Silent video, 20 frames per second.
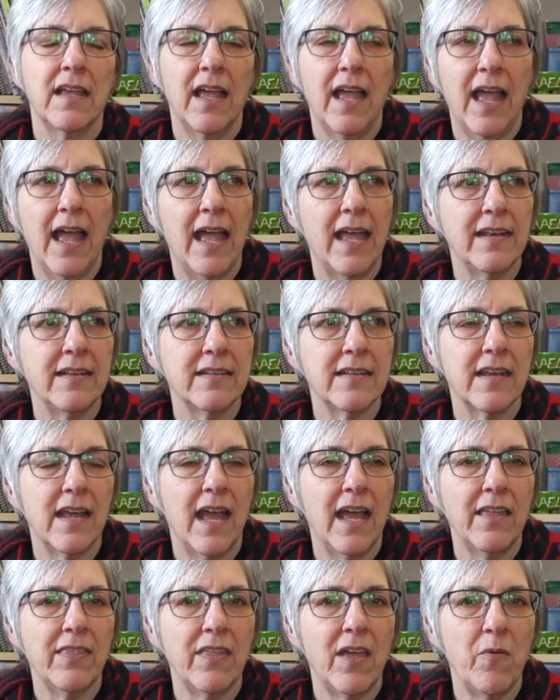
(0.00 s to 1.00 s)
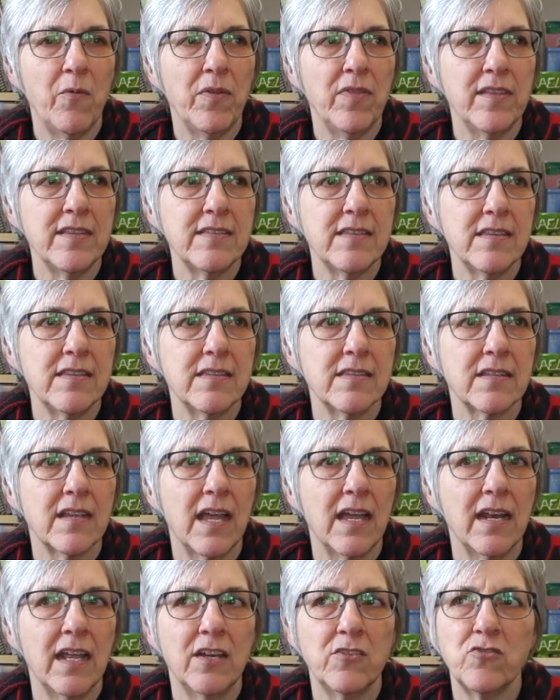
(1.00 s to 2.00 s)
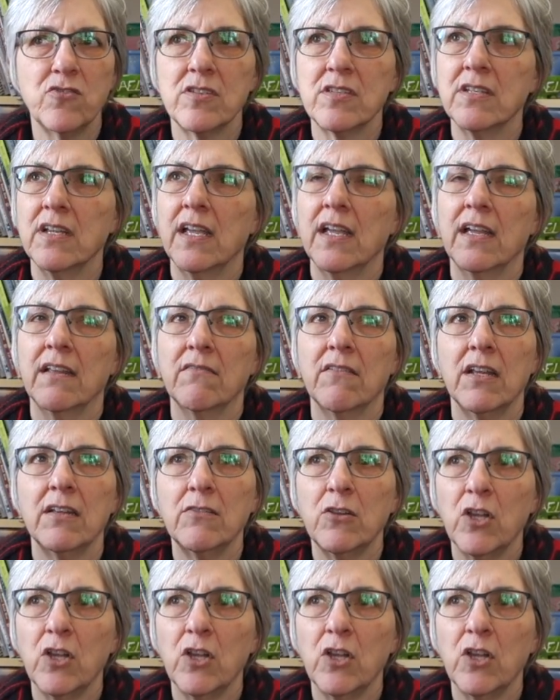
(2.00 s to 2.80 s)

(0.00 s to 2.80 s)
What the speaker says: And I thought, well, this is kind of interesting. And then